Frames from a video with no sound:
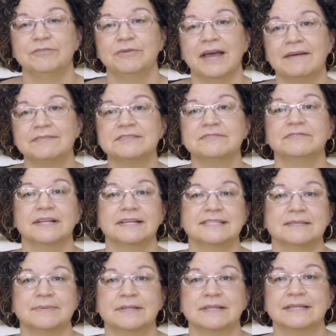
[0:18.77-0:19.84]
if you have some
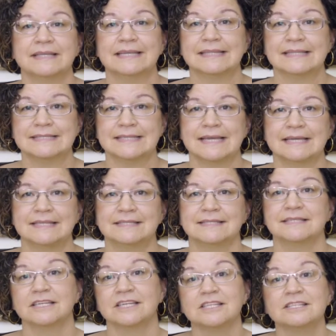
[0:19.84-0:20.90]
flexibility in the
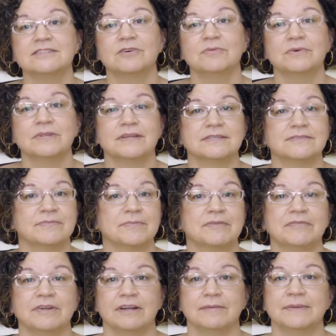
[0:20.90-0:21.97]
dates, to consult with us from
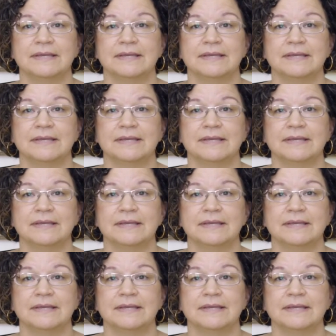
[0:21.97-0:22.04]
the very